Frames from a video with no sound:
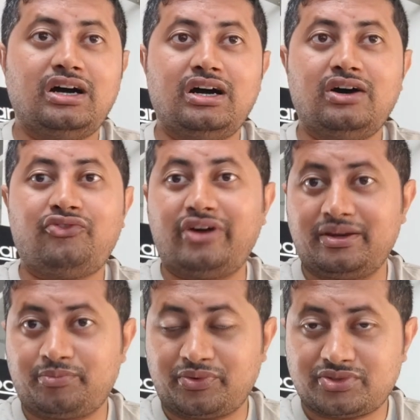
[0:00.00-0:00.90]
uh,
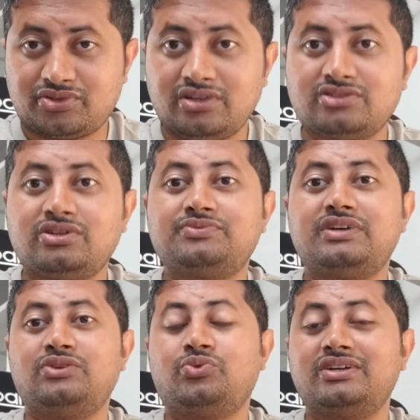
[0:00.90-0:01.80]
find professional jobs
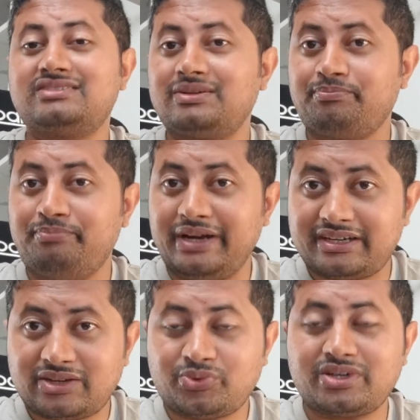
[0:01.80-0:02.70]
and what is a
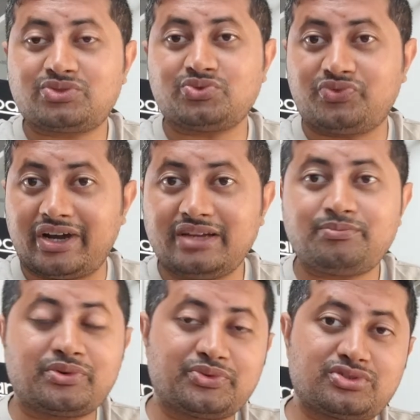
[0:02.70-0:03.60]
better way to
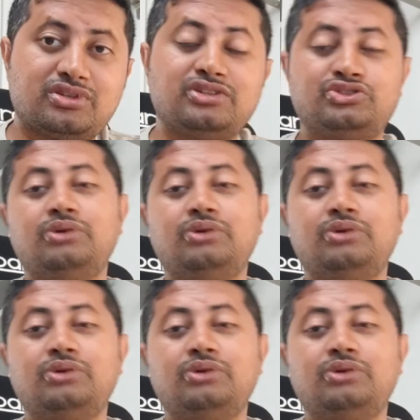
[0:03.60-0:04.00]
find professional